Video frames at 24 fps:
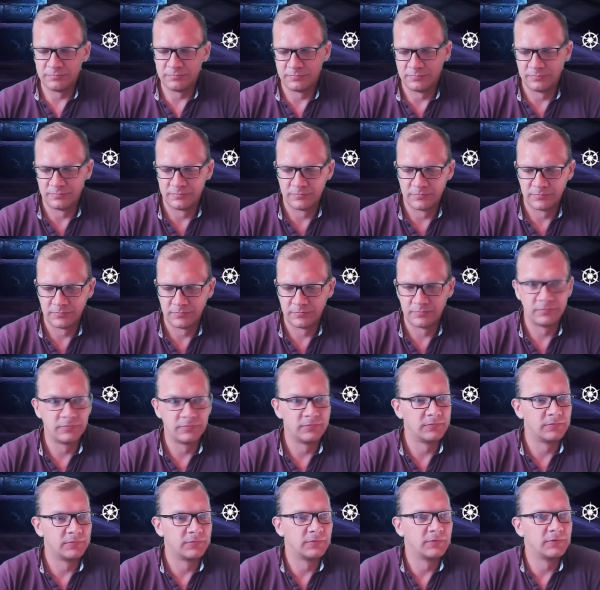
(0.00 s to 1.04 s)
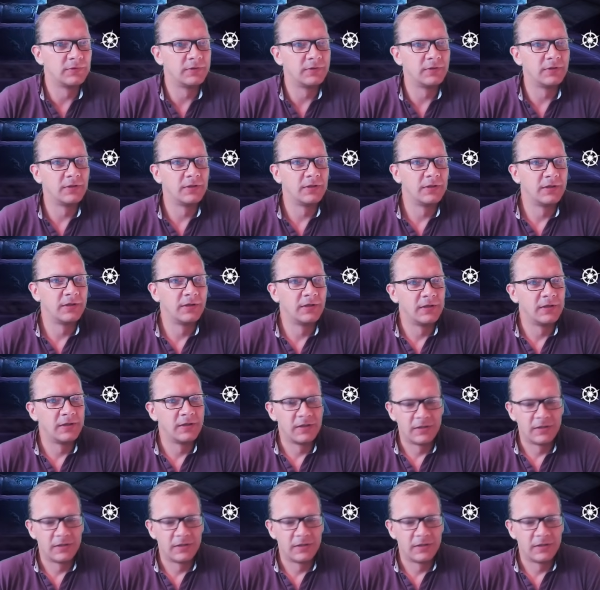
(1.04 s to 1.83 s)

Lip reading: [no speech]